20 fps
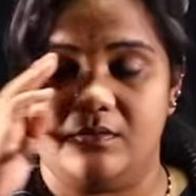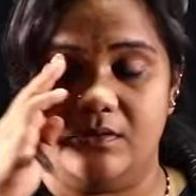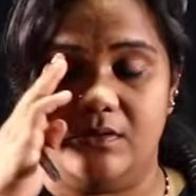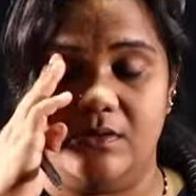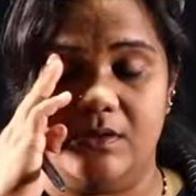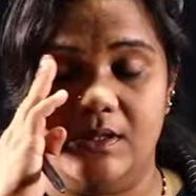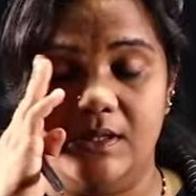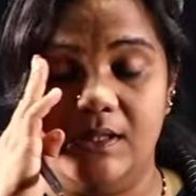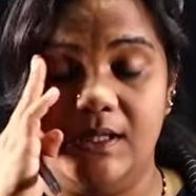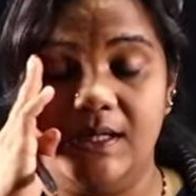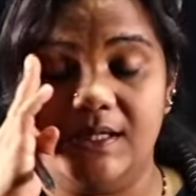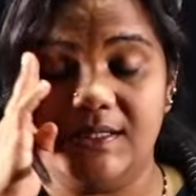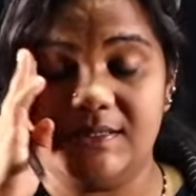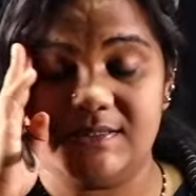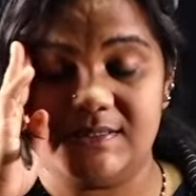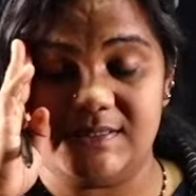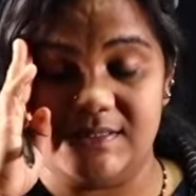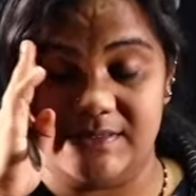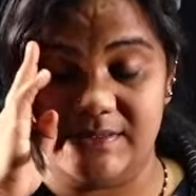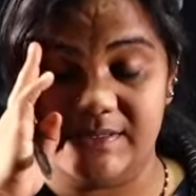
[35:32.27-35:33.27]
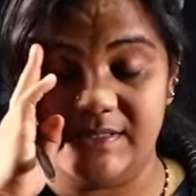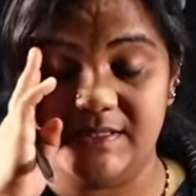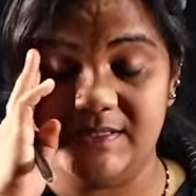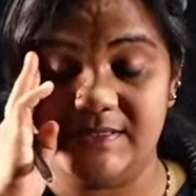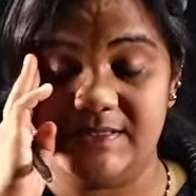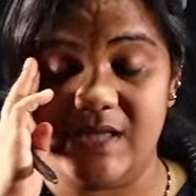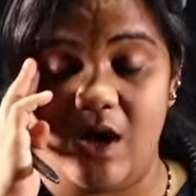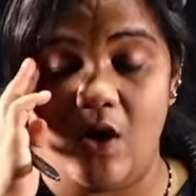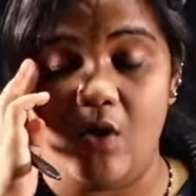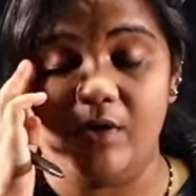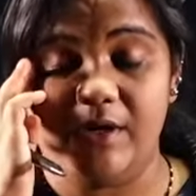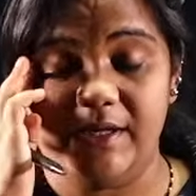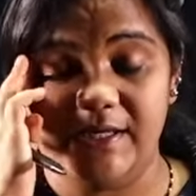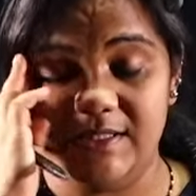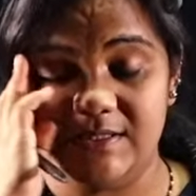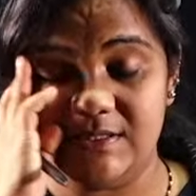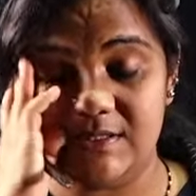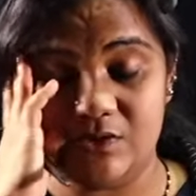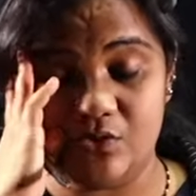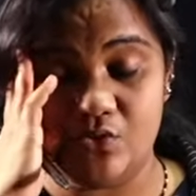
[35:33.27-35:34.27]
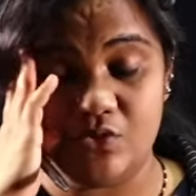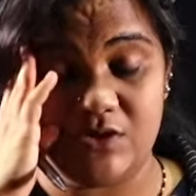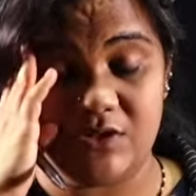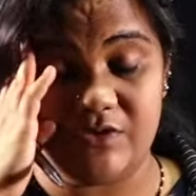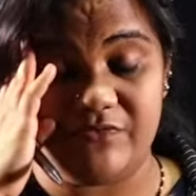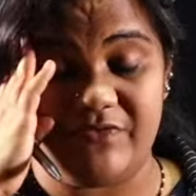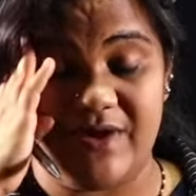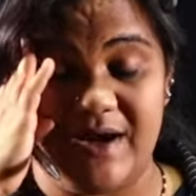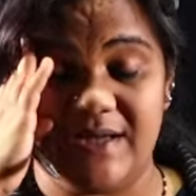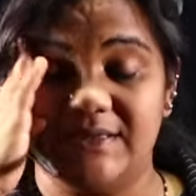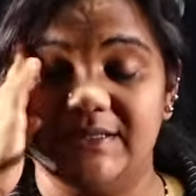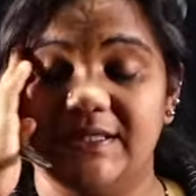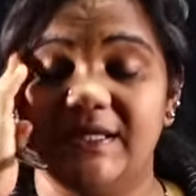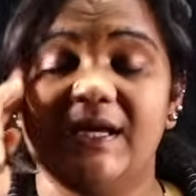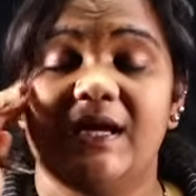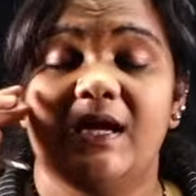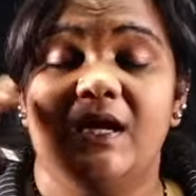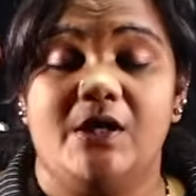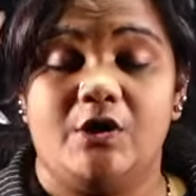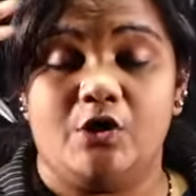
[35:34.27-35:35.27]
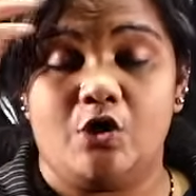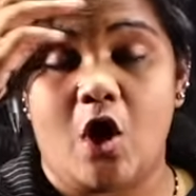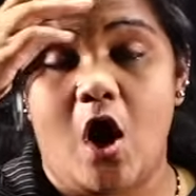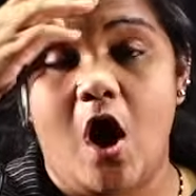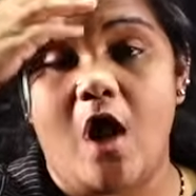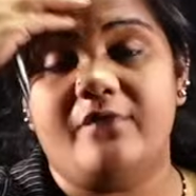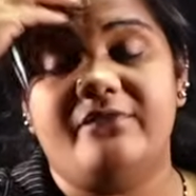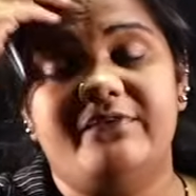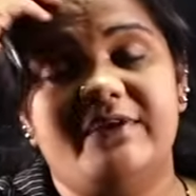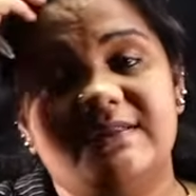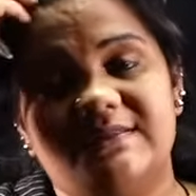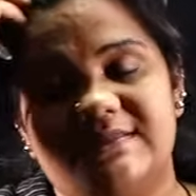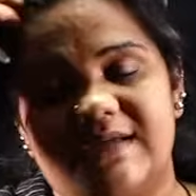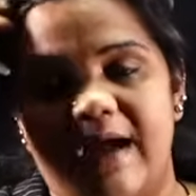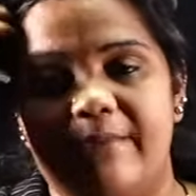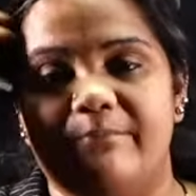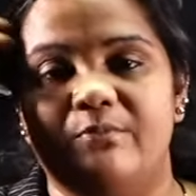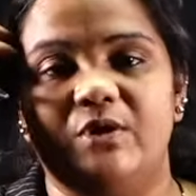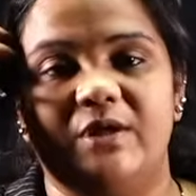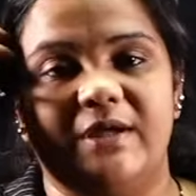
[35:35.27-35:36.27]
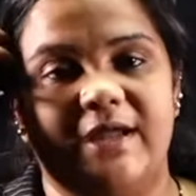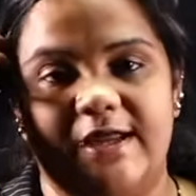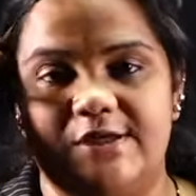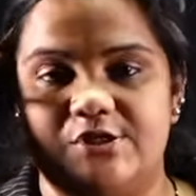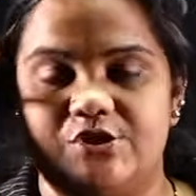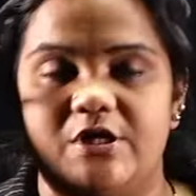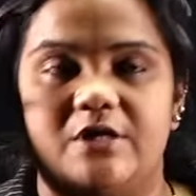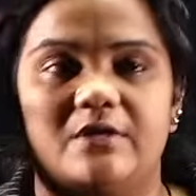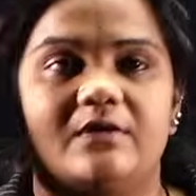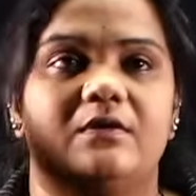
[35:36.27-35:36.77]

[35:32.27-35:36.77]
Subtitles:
hertz, this sound is used for the dolphins communication.